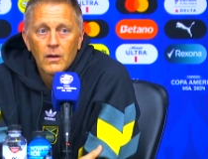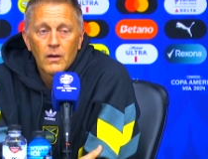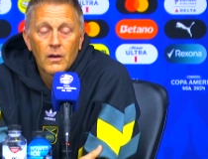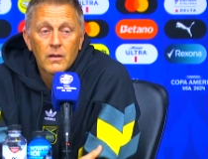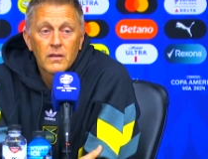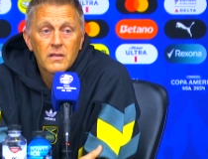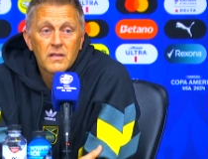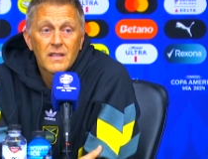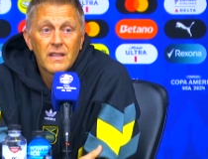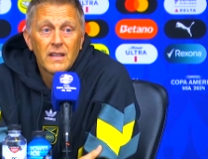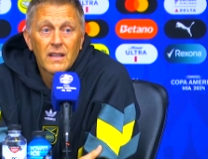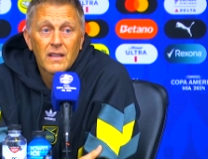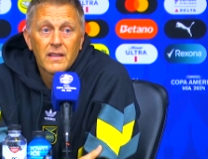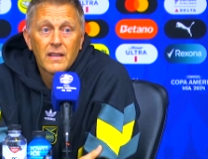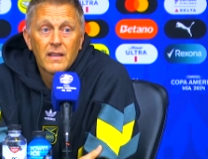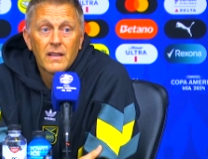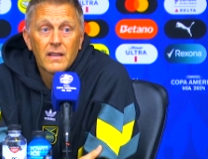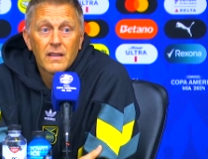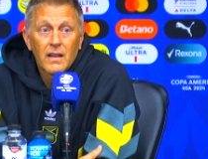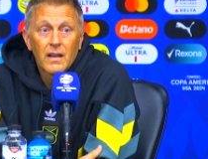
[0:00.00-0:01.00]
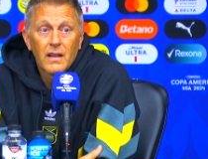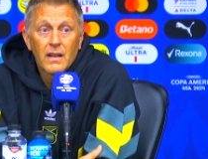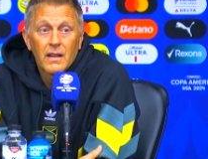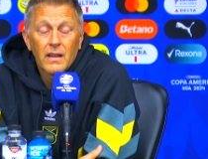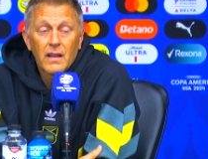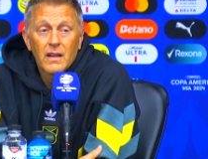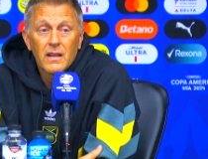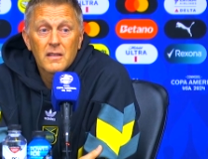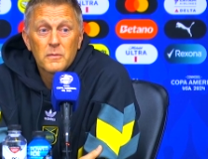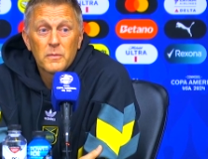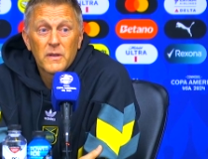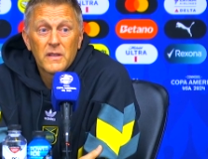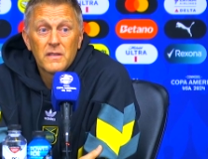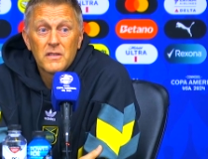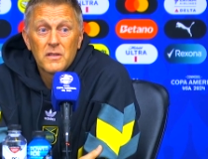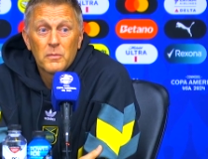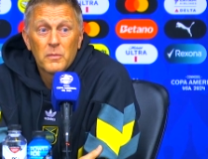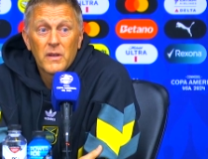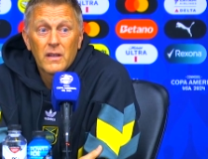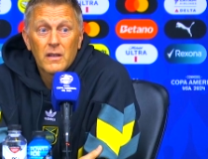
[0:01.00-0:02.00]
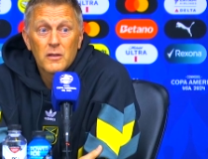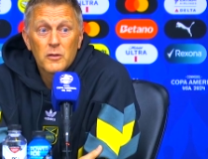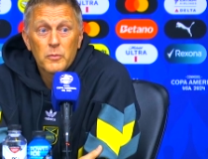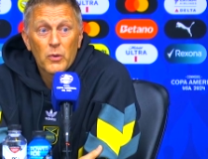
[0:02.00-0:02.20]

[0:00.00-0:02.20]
Honestly, I think that, that has been Jamaica's